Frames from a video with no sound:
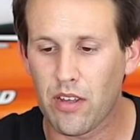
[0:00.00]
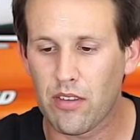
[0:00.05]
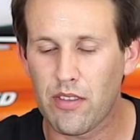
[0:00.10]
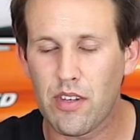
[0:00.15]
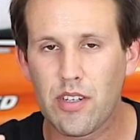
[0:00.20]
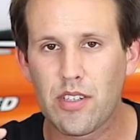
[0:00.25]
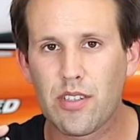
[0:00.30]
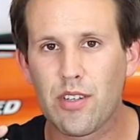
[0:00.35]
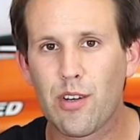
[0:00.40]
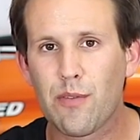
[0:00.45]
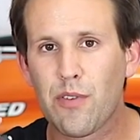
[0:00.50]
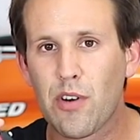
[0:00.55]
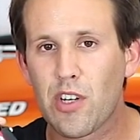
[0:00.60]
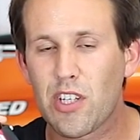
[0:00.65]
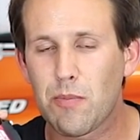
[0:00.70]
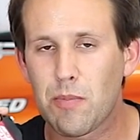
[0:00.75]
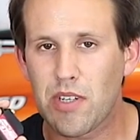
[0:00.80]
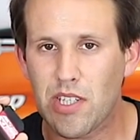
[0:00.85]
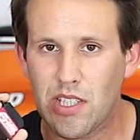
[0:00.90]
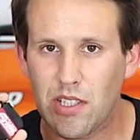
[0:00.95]
This servo
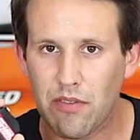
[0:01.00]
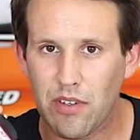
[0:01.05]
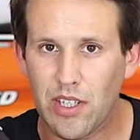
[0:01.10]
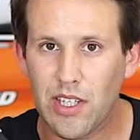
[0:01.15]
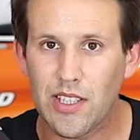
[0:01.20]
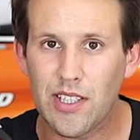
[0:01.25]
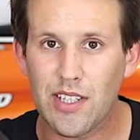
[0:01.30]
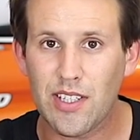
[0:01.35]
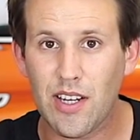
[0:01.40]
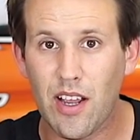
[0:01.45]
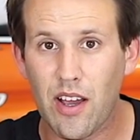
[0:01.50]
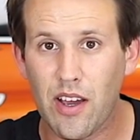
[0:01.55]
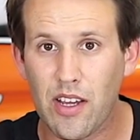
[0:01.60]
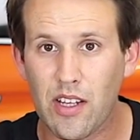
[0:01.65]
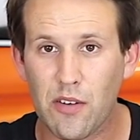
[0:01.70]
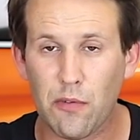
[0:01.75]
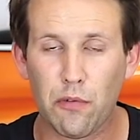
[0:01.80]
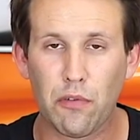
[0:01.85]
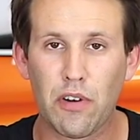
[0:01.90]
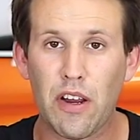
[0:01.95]
is specifically
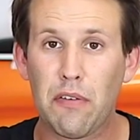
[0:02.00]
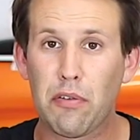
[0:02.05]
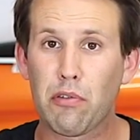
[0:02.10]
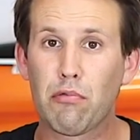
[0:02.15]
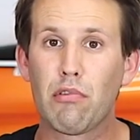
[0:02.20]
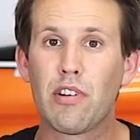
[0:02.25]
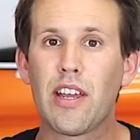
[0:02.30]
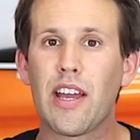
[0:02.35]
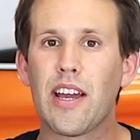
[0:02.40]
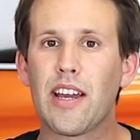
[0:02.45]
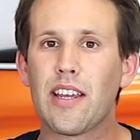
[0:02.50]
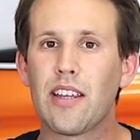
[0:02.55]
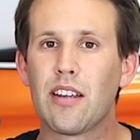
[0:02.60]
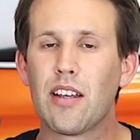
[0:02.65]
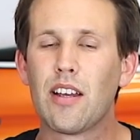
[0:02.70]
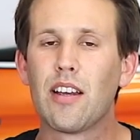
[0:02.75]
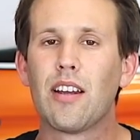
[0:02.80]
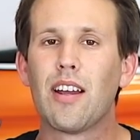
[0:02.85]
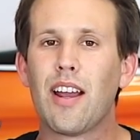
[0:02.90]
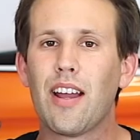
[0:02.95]
designed for F3A
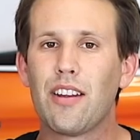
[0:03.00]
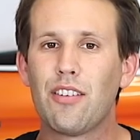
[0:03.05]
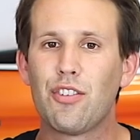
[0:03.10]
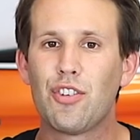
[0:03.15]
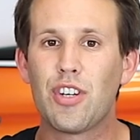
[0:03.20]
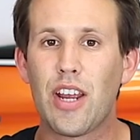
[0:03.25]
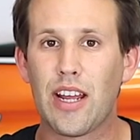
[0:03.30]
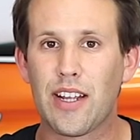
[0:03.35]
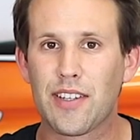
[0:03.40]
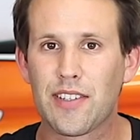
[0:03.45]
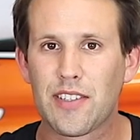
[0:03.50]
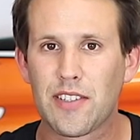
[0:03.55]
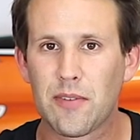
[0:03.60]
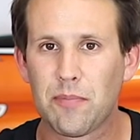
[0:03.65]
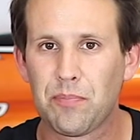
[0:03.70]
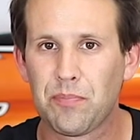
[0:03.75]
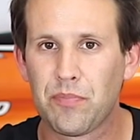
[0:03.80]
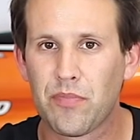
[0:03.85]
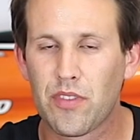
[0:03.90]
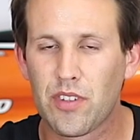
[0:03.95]
and
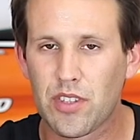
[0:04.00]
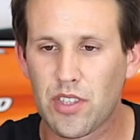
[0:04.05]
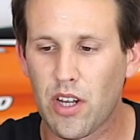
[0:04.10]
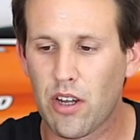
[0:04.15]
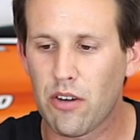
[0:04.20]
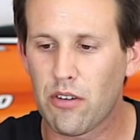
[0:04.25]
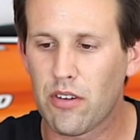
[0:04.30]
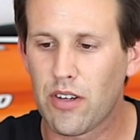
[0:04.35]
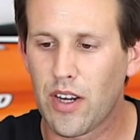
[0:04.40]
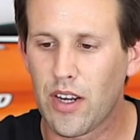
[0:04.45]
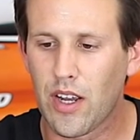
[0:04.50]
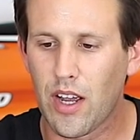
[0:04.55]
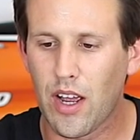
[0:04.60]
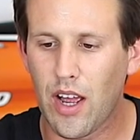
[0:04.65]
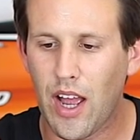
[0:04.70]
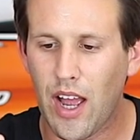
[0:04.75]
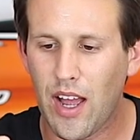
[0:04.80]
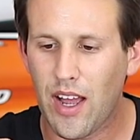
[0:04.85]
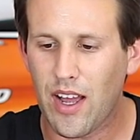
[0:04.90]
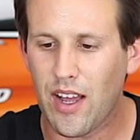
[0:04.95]
jets, so
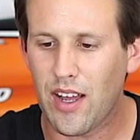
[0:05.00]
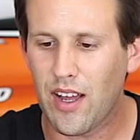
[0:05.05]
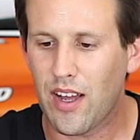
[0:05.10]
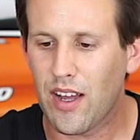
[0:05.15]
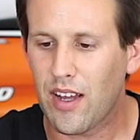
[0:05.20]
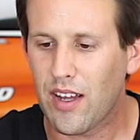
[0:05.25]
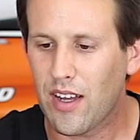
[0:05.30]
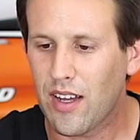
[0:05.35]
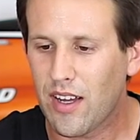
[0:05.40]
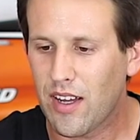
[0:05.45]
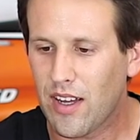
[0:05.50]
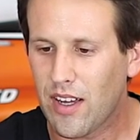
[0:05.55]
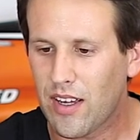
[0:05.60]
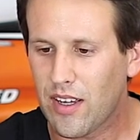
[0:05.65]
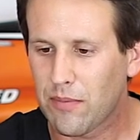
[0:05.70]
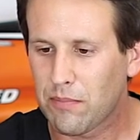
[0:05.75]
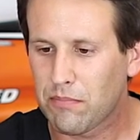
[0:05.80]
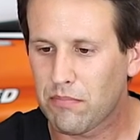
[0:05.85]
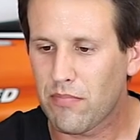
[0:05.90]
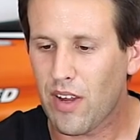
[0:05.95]

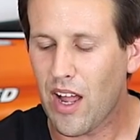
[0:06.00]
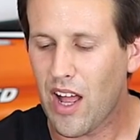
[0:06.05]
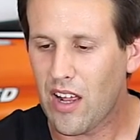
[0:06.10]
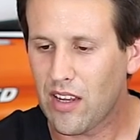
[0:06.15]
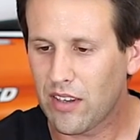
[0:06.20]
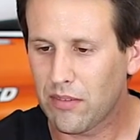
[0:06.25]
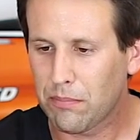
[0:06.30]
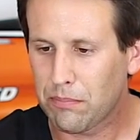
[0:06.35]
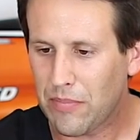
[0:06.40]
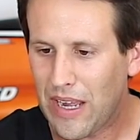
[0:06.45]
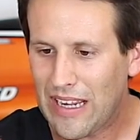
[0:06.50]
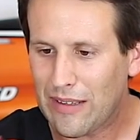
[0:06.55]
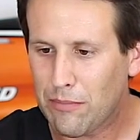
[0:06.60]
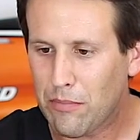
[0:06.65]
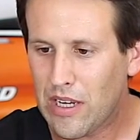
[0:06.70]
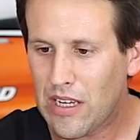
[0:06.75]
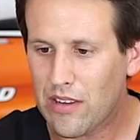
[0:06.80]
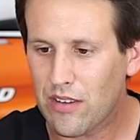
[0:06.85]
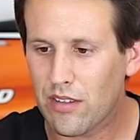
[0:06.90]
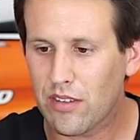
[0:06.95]
I'll
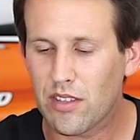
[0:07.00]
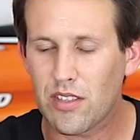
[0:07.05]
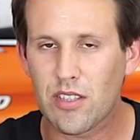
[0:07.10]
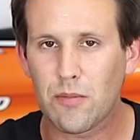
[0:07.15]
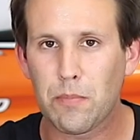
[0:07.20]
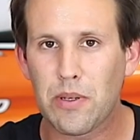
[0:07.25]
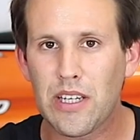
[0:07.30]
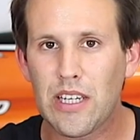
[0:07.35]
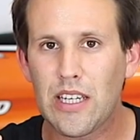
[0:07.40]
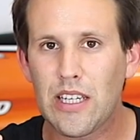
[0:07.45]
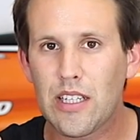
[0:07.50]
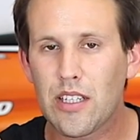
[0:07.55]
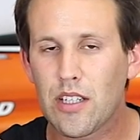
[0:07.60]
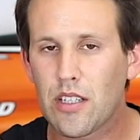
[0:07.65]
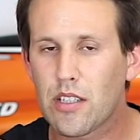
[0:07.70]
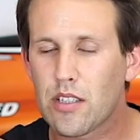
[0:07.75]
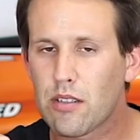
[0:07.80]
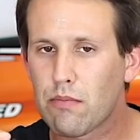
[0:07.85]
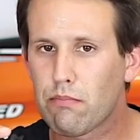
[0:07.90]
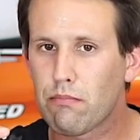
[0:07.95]
admit that the speed
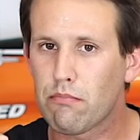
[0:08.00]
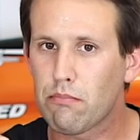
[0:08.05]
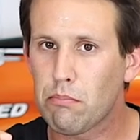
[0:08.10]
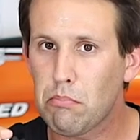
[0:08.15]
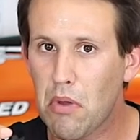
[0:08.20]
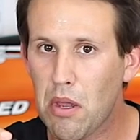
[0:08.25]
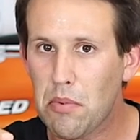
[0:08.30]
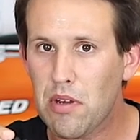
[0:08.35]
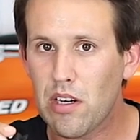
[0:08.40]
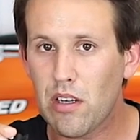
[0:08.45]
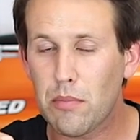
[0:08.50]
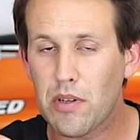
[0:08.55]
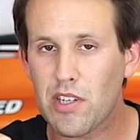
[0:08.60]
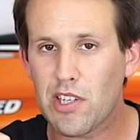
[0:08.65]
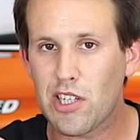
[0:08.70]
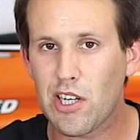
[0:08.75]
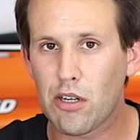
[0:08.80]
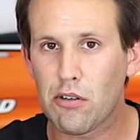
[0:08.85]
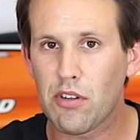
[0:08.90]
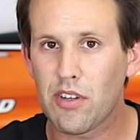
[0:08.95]
is maybe a little bit
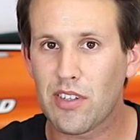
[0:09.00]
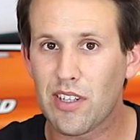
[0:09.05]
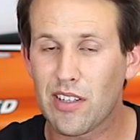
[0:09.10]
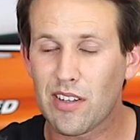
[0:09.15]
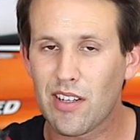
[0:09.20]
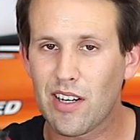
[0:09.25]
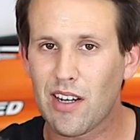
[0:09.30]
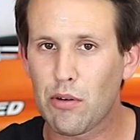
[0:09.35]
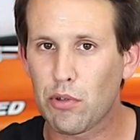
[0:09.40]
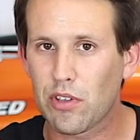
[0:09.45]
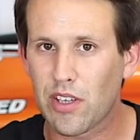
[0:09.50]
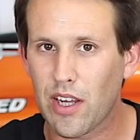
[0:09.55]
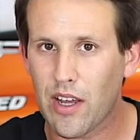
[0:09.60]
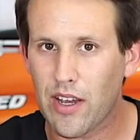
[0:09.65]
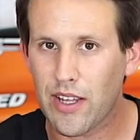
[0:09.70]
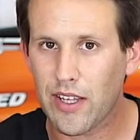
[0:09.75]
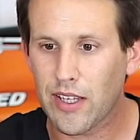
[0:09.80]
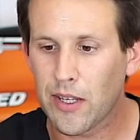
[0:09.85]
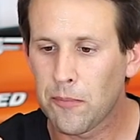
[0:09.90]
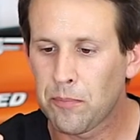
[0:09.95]
slower than I would
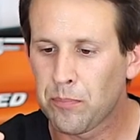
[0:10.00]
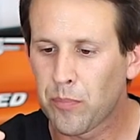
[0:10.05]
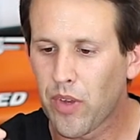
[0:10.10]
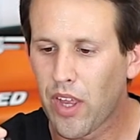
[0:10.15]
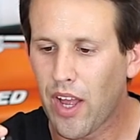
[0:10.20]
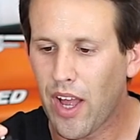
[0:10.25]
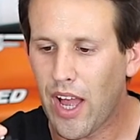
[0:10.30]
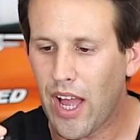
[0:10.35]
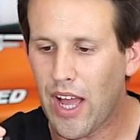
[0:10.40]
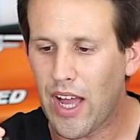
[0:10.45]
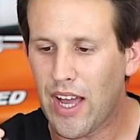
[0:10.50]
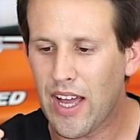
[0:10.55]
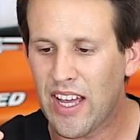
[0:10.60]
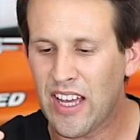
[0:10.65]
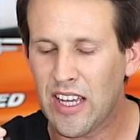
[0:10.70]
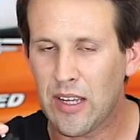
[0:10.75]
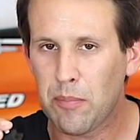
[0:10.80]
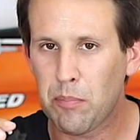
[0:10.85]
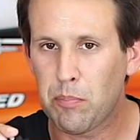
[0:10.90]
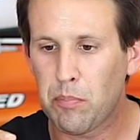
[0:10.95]
like,
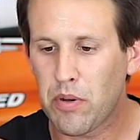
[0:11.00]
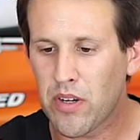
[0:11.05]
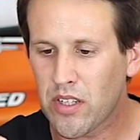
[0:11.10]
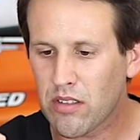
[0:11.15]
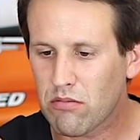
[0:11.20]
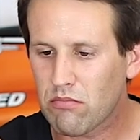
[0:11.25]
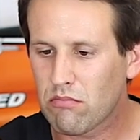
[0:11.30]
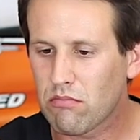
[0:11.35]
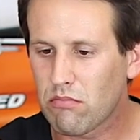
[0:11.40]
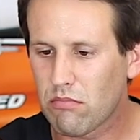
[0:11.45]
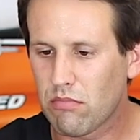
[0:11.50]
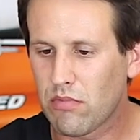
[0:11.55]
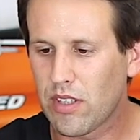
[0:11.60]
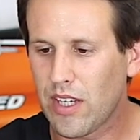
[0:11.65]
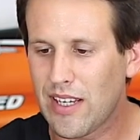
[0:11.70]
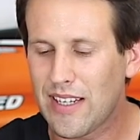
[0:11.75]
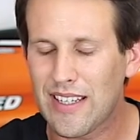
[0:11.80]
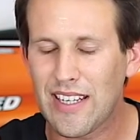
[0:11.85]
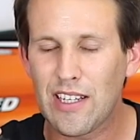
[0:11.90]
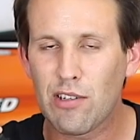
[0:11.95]
but
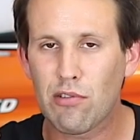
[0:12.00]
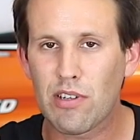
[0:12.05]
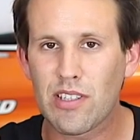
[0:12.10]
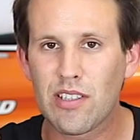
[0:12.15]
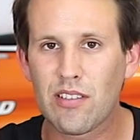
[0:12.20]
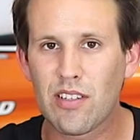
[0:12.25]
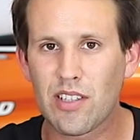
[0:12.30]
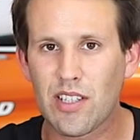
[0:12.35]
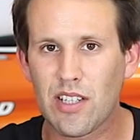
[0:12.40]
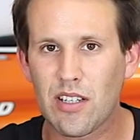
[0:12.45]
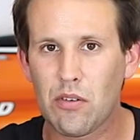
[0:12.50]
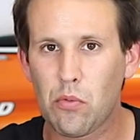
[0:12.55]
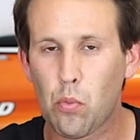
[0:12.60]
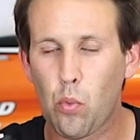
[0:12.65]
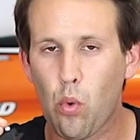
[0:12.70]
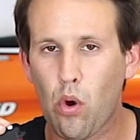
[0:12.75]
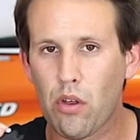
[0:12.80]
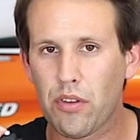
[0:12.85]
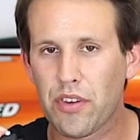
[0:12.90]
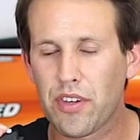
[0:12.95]
it's interesting to see
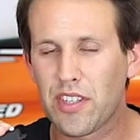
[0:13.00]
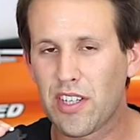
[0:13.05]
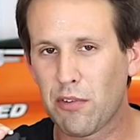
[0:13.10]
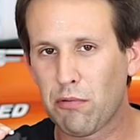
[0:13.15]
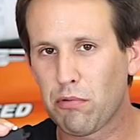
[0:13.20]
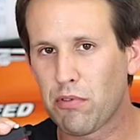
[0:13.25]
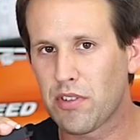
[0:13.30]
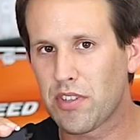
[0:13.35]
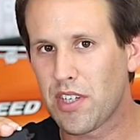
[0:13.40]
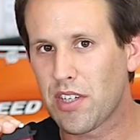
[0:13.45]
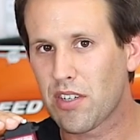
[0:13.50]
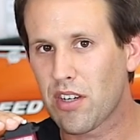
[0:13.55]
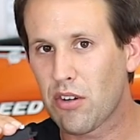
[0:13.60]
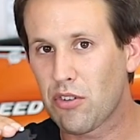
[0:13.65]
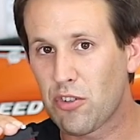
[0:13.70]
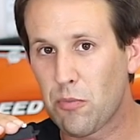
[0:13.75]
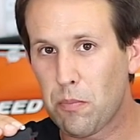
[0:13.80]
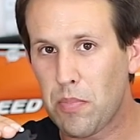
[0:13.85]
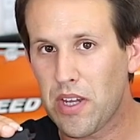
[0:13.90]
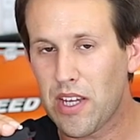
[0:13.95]
what the difference is
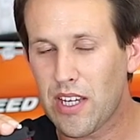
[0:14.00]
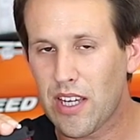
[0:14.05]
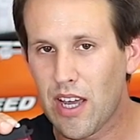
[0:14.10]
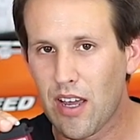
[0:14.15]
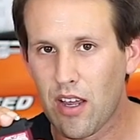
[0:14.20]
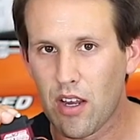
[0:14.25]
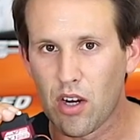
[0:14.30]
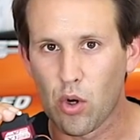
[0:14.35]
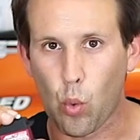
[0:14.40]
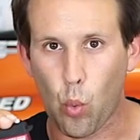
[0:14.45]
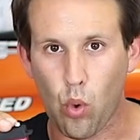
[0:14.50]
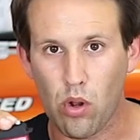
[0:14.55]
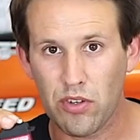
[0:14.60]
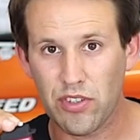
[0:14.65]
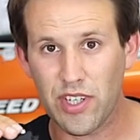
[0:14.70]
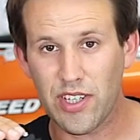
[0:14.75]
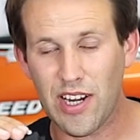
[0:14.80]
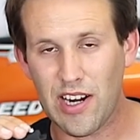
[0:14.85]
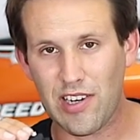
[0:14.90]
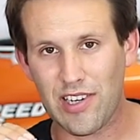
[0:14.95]
going to be
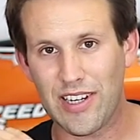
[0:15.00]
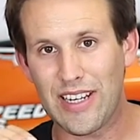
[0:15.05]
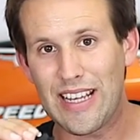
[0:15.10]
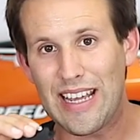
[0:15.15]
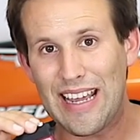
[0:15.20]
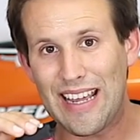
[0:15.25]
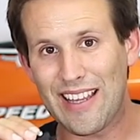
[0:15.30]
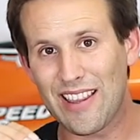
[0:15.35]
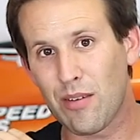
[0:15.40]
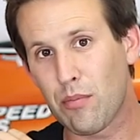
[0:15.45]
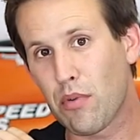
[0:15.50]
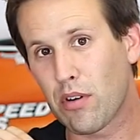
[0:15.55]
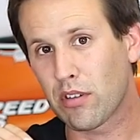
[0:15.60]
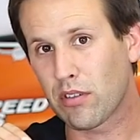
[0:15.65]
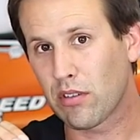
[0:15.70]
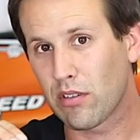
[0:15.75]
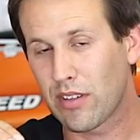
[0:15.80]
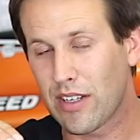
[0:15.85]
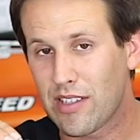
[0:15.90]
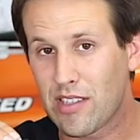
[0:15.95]
once it's actually in the
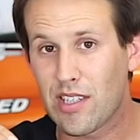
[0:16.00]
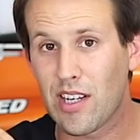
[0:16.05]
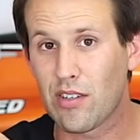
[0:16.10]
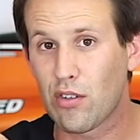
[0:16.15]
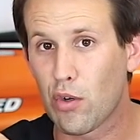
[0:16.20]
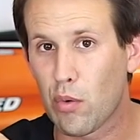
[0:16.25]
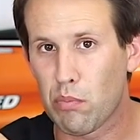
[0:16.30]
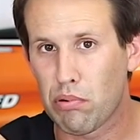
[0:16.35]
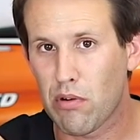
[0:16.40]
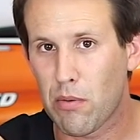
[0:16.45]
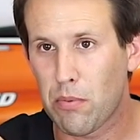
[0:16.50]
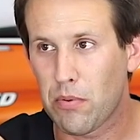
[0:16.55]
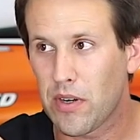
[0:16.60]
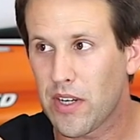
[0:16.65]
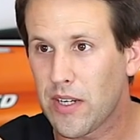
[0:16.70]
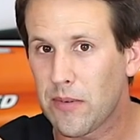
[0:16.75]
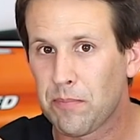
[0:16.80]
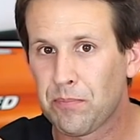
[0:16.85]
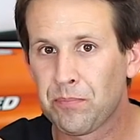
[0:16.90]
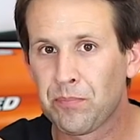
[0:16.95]
model and set up
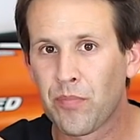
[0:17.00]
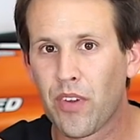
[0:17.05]
properly,